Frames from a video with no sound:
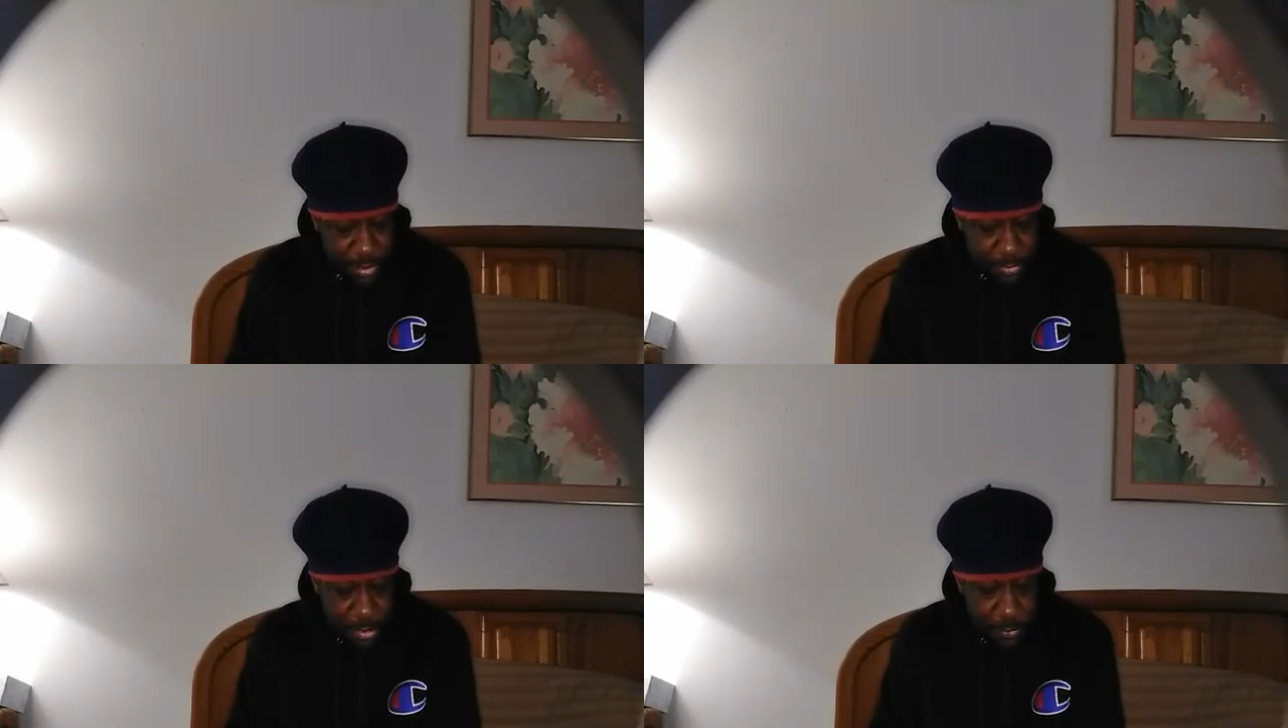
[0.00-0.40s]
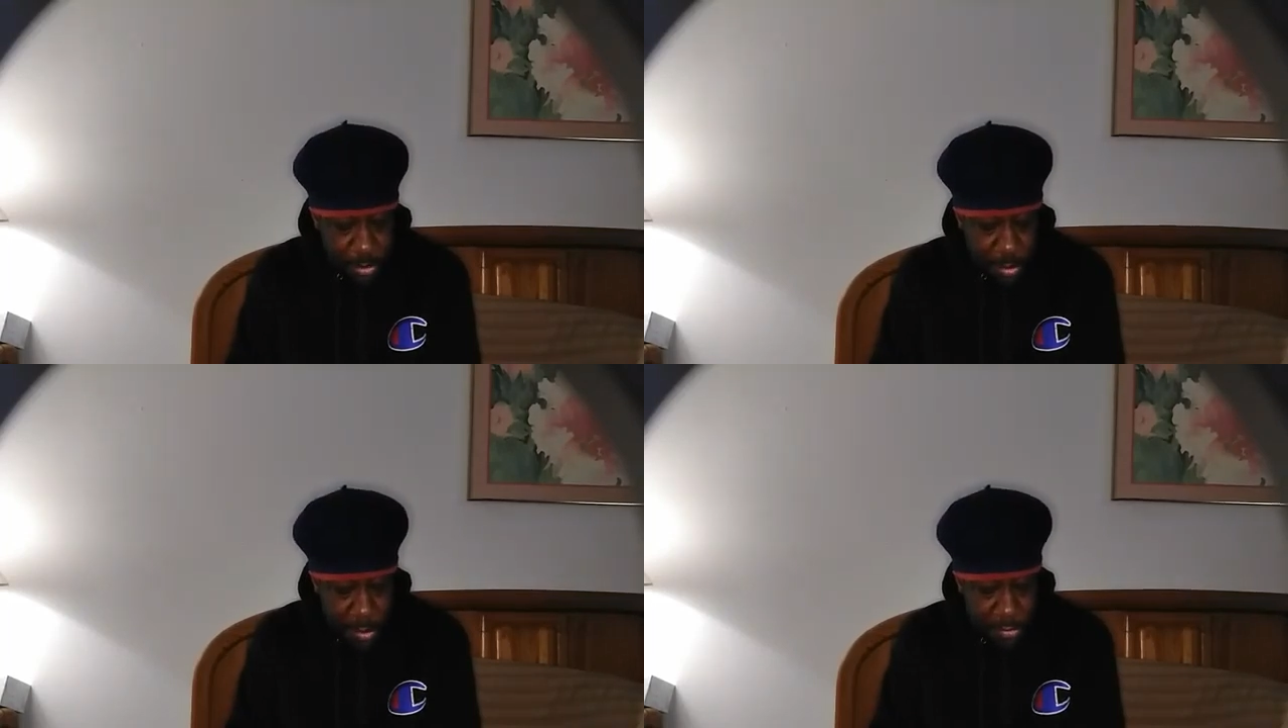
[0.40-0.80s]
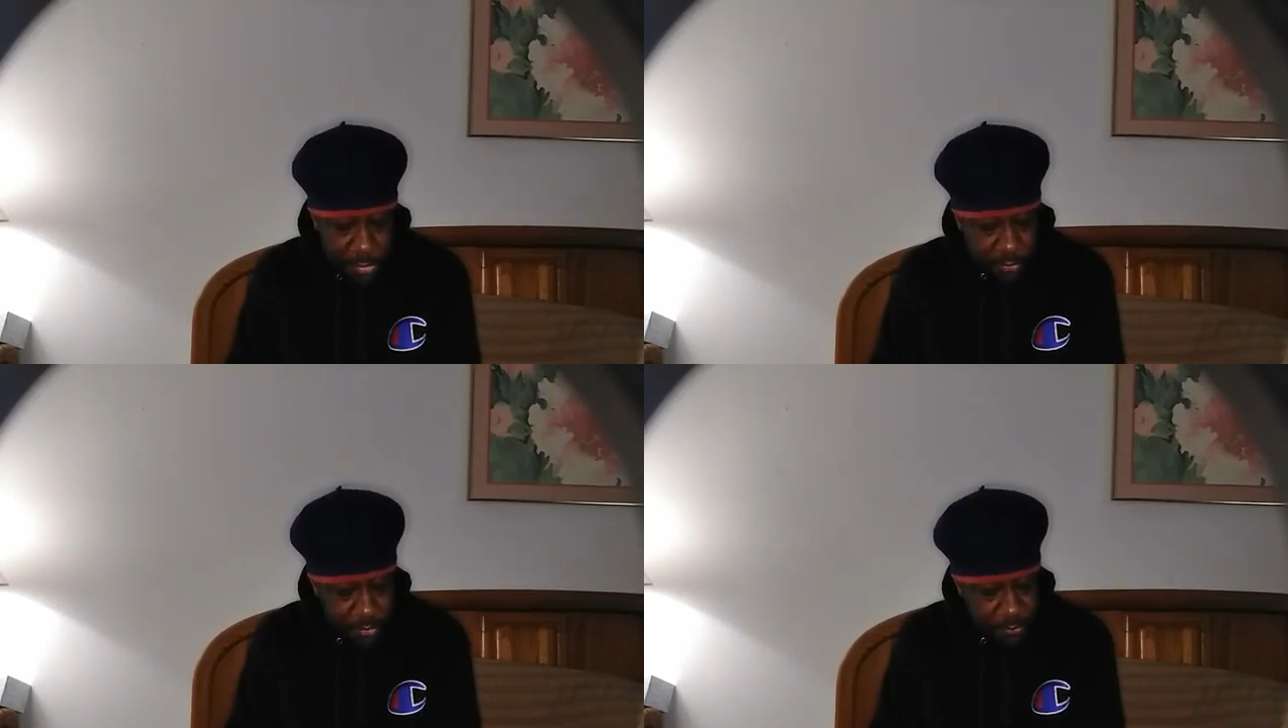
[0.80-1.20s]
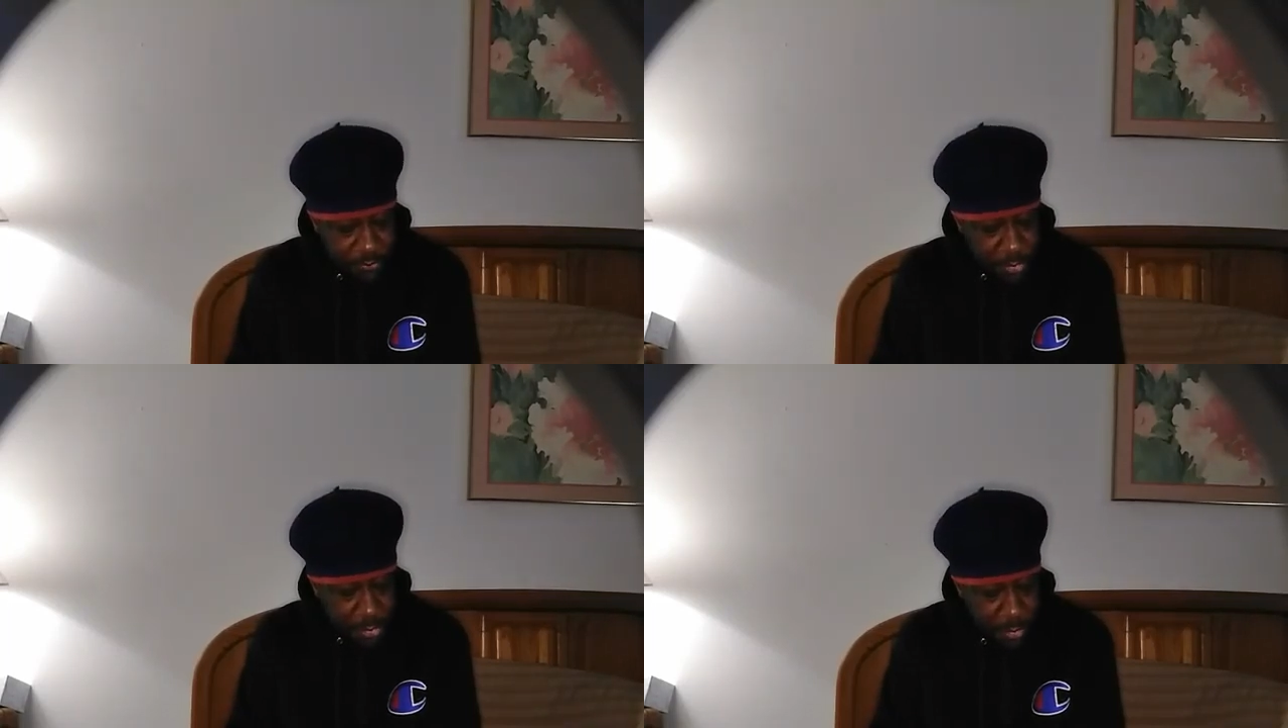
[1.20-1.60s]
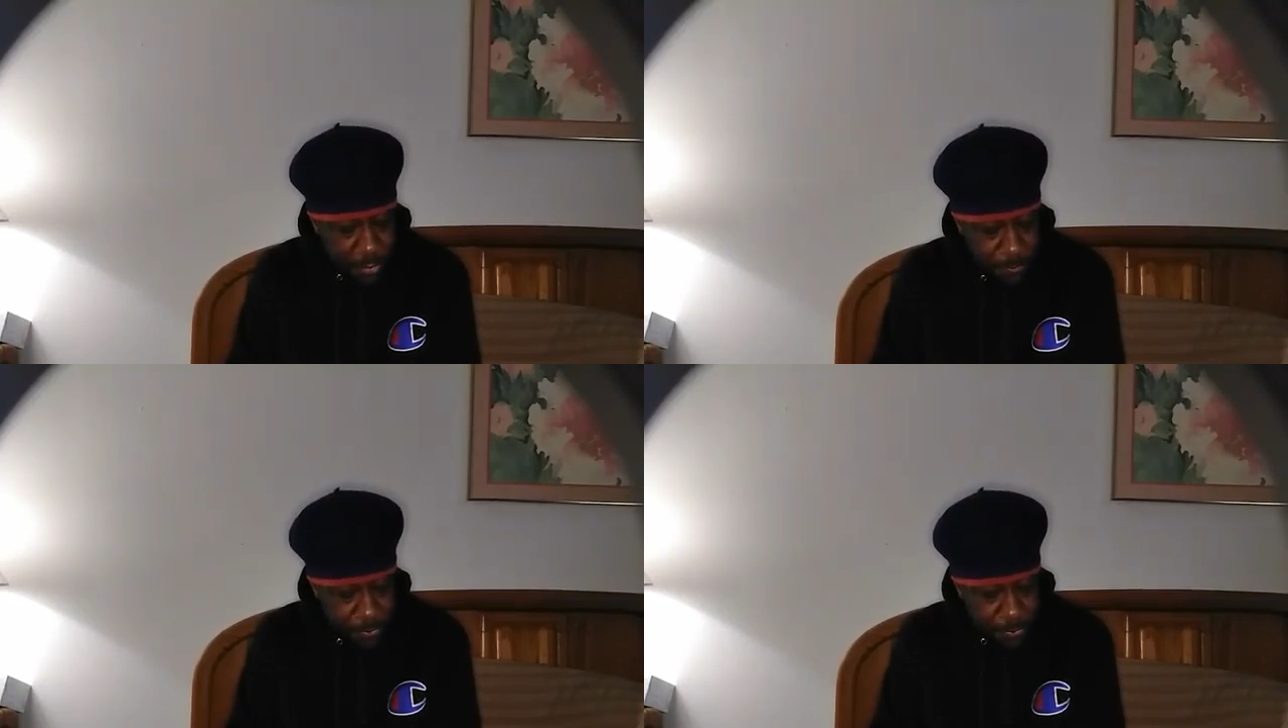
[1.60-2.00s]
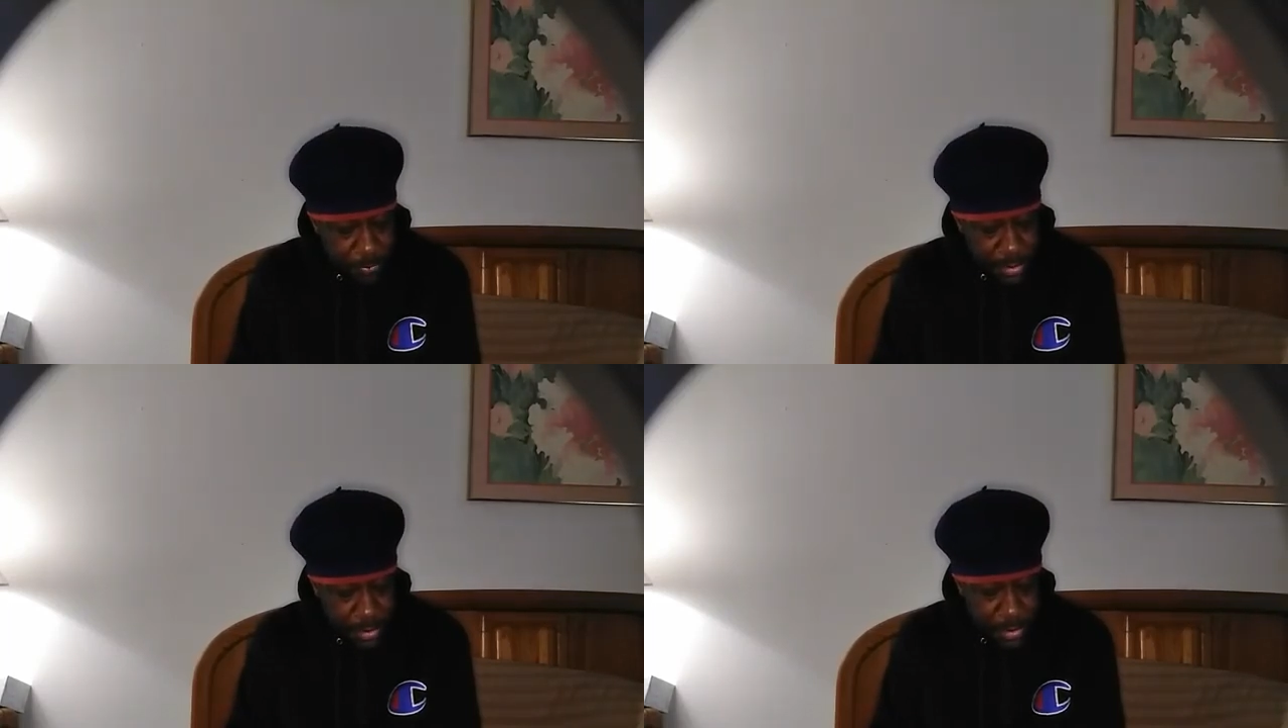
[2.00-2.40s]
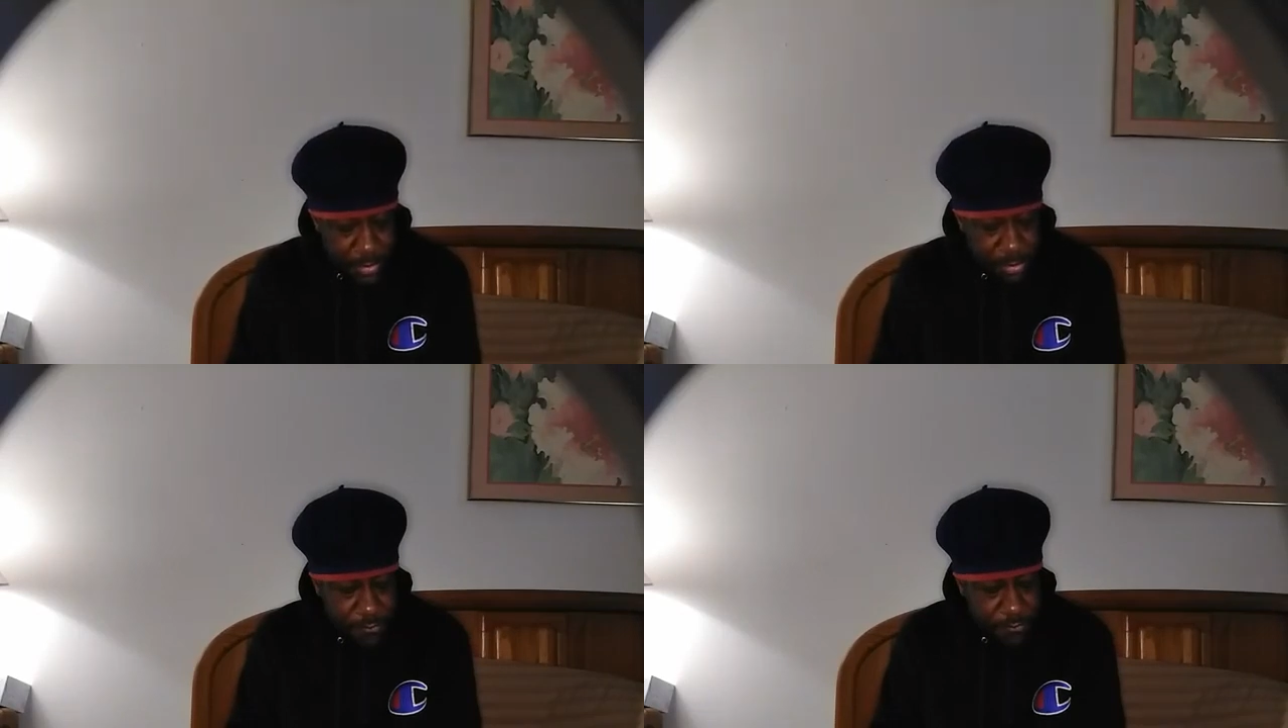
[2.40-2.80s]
Then we heard the tree fall, the